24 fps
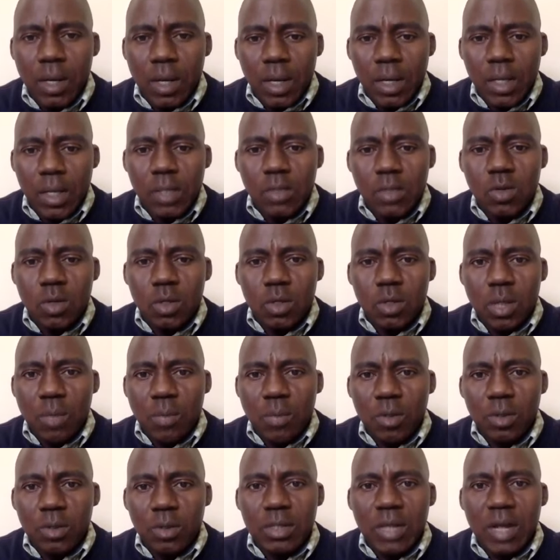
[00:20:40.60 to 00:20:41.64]
He talks
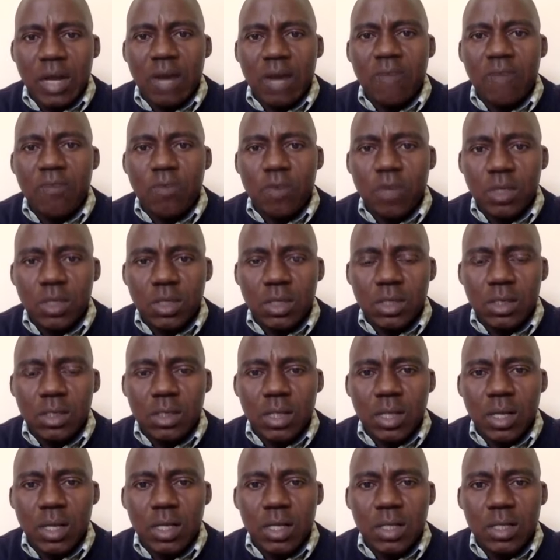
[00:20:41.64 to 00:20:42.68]
about dark forces
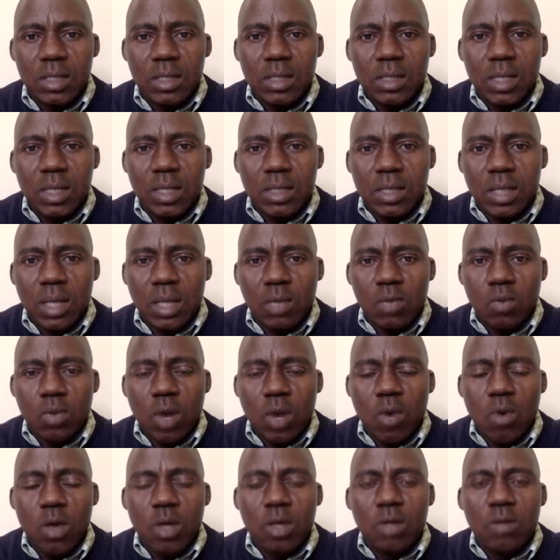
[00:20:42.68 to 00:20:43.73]
and he says that we are
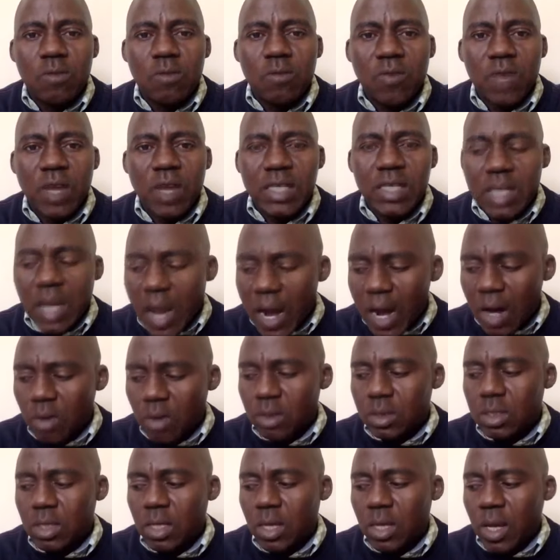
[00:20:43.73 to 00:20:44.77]
going to flush
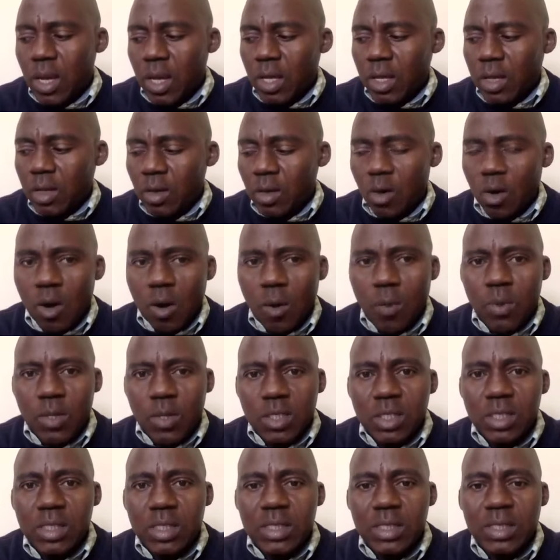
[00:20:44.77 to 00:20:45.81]
out, you know,
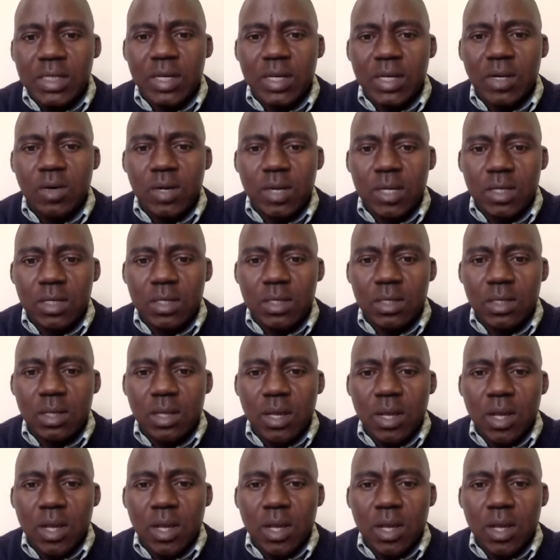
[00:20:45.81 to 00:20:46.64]
opposition terrorists.